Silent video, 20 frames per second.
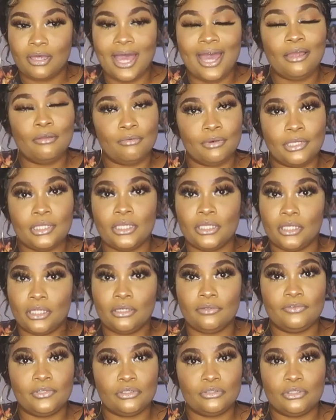I really
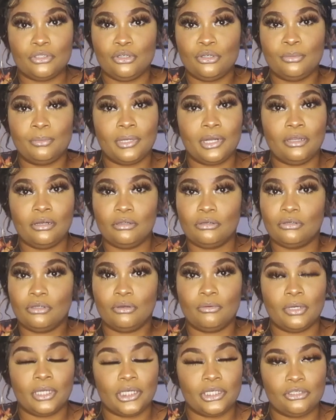love YouTube, but I don't know
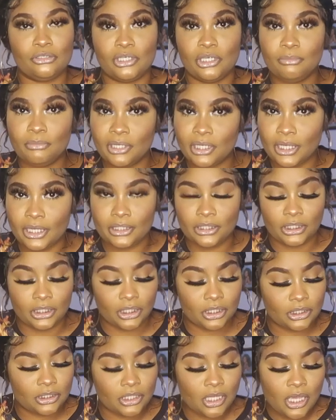why they treat me like
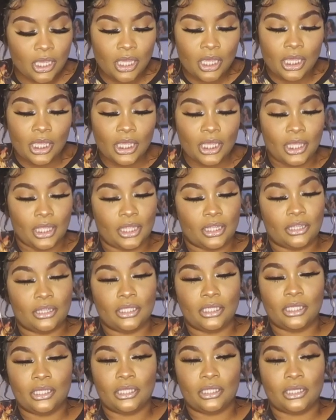this. And
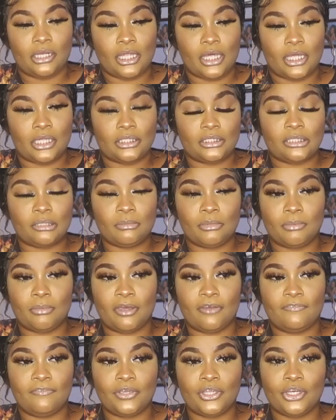then, like, some of
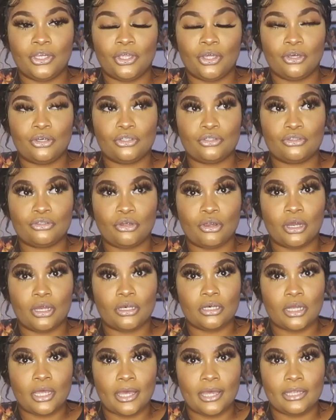my videos are
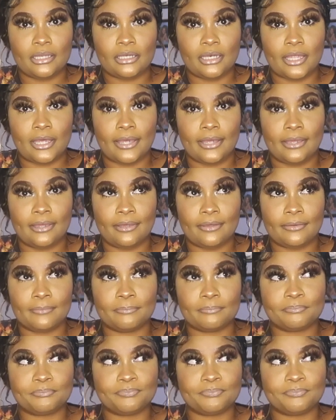not like